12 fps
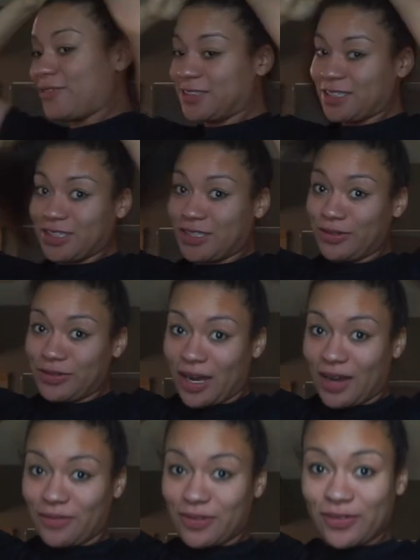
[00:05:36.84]
really do
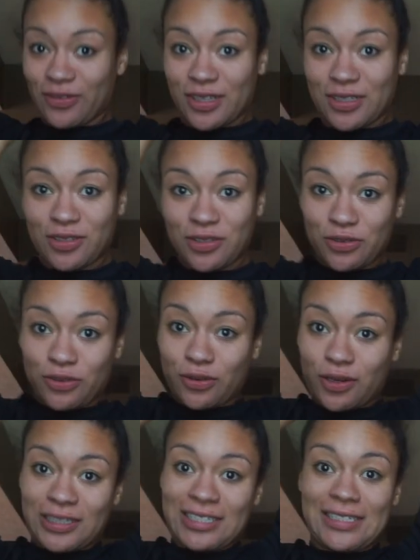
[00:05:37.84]
not want to run
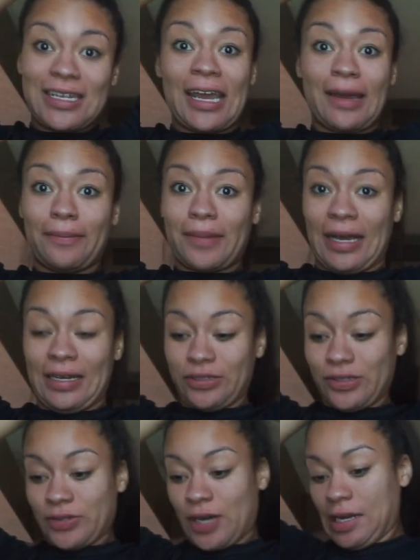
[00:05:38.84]
2 damn
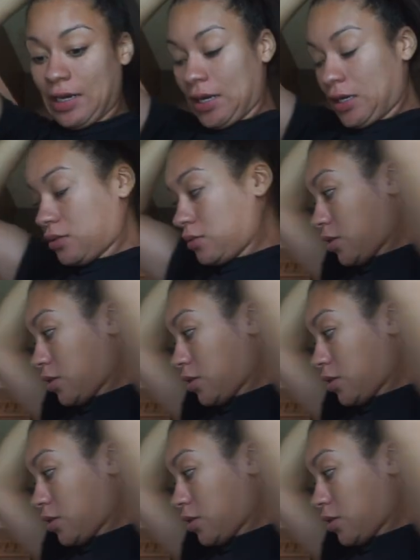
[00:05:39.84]
miles right now.